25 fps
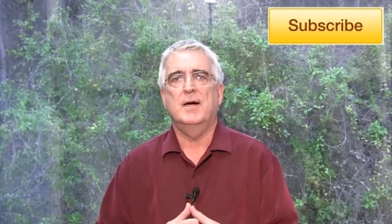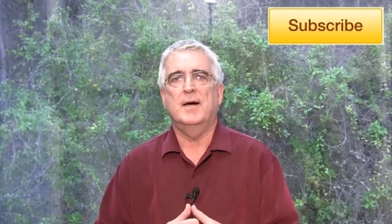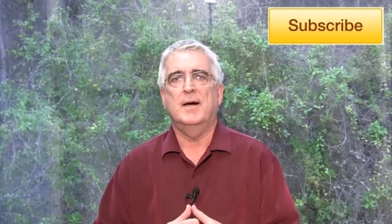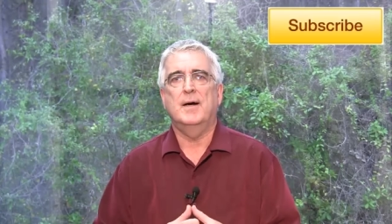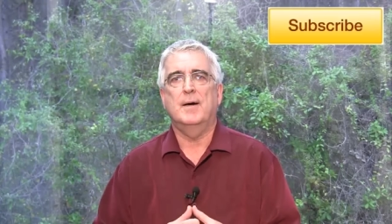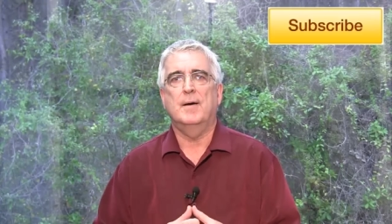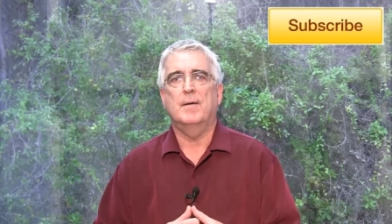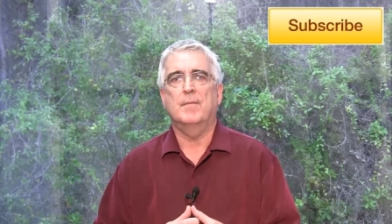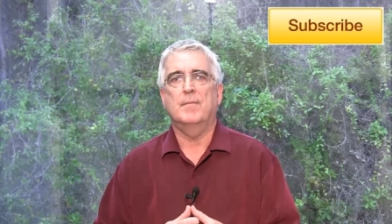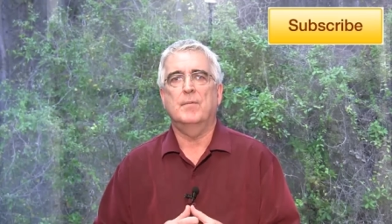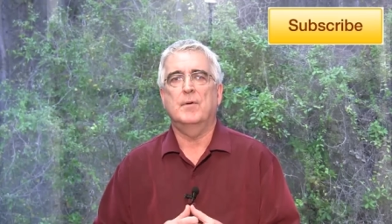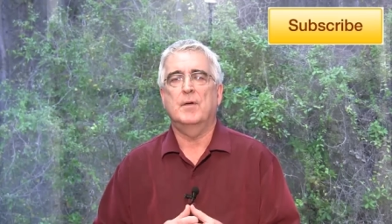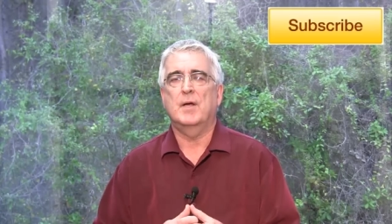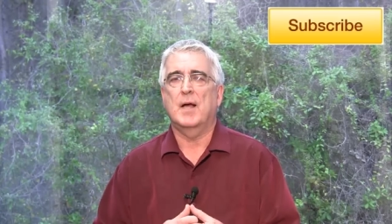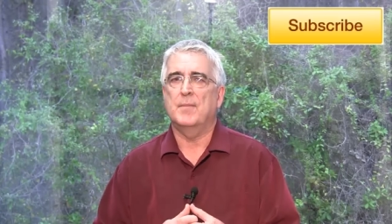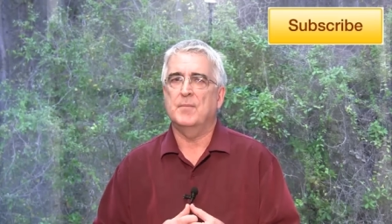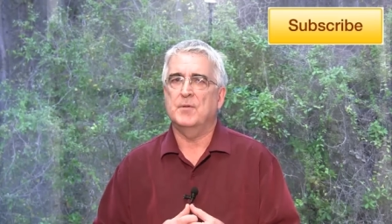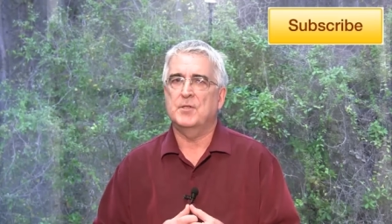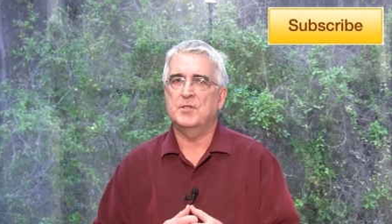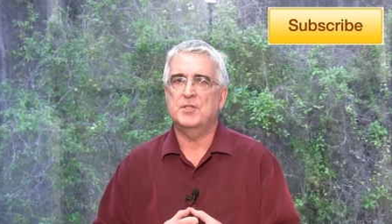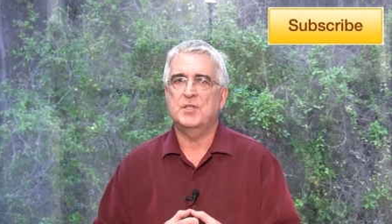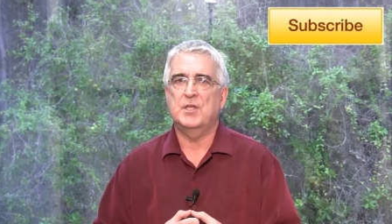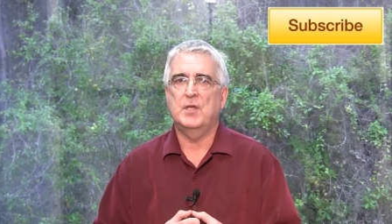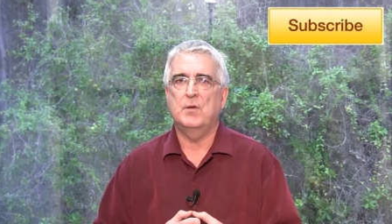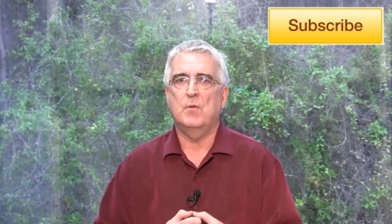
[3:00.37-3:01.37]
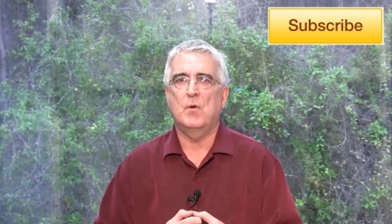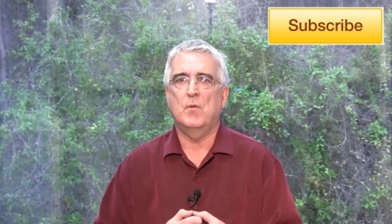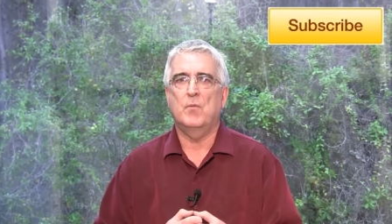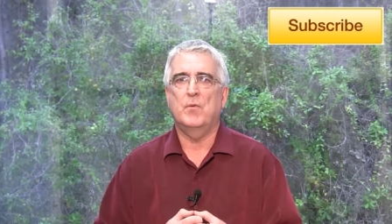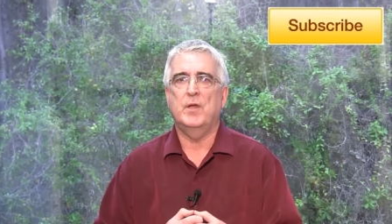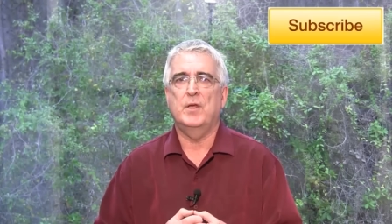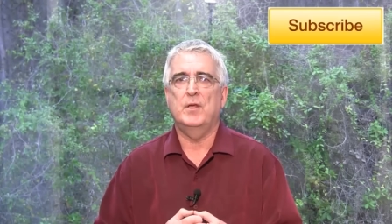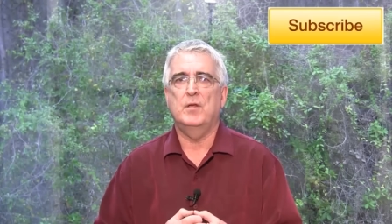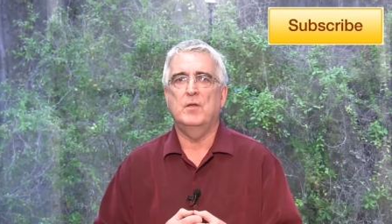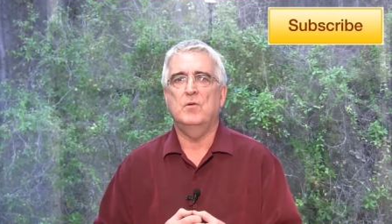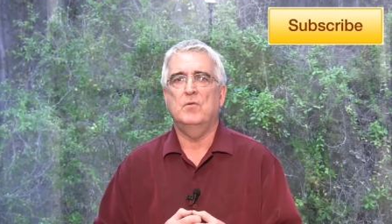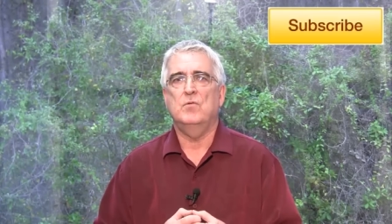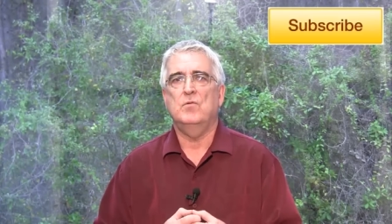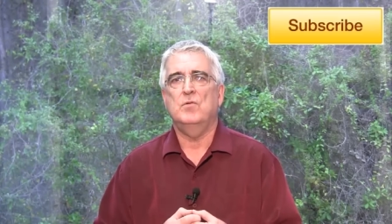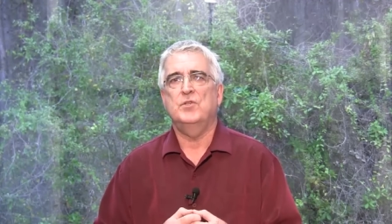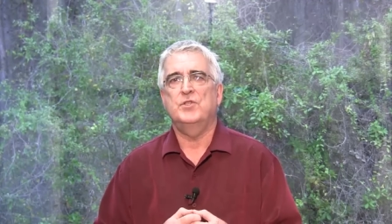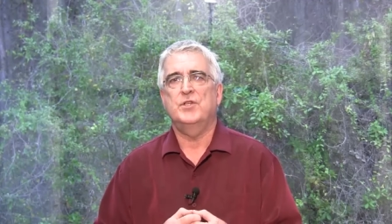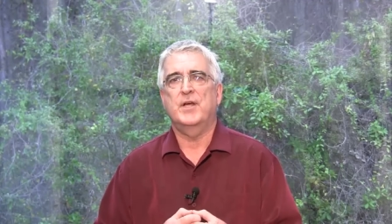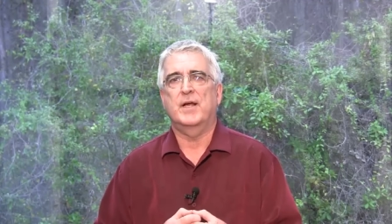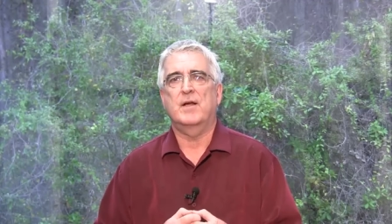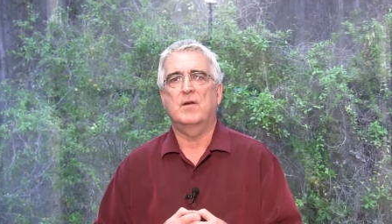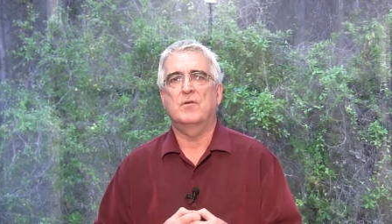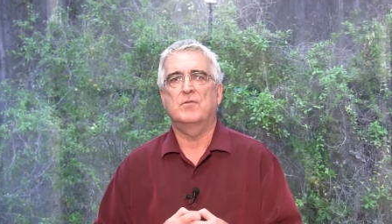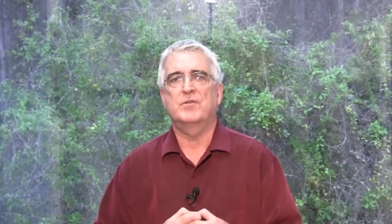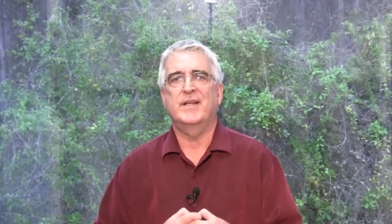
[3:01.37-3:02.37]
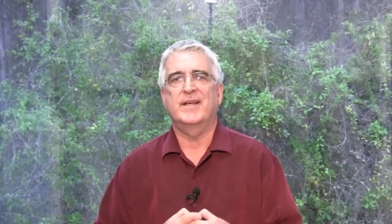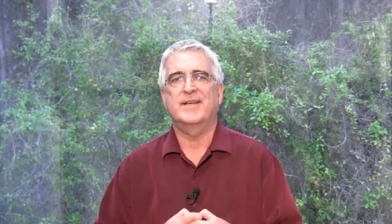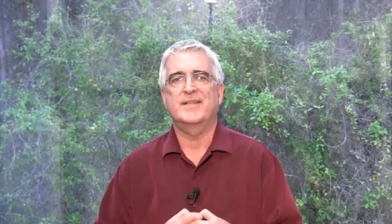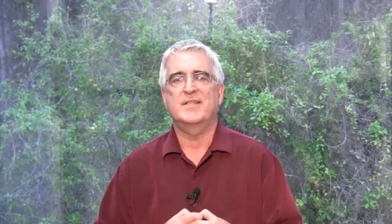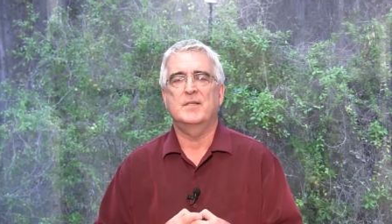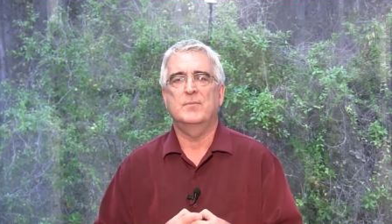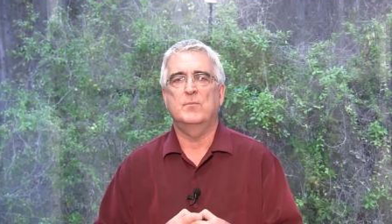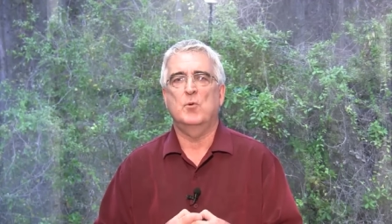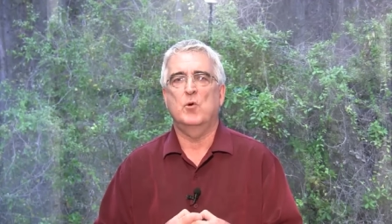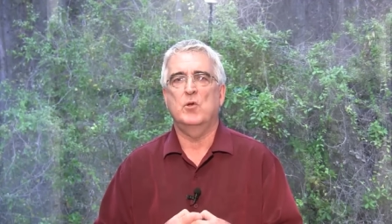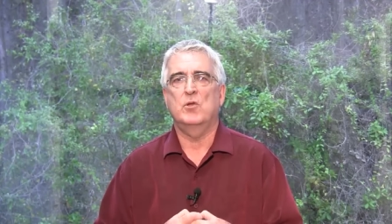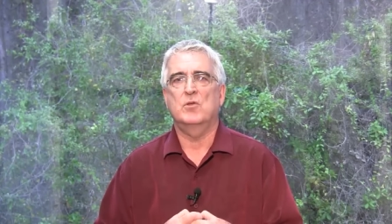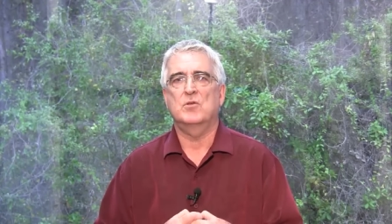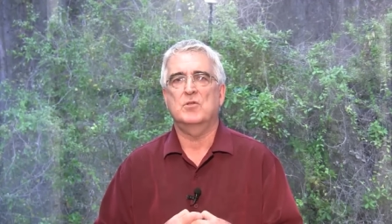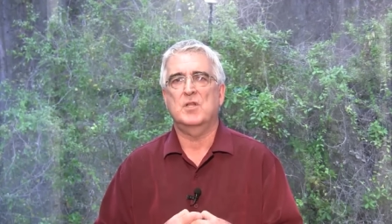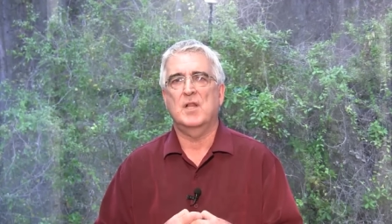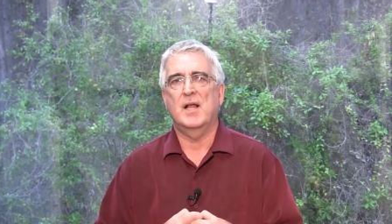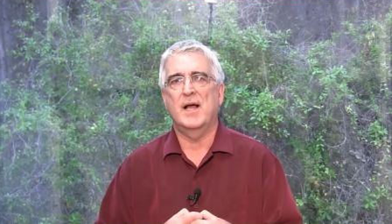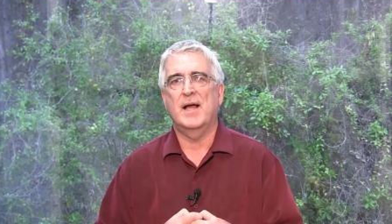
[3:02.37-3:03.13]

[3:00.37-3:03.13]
Um, come and see what we do. Check out testimonials,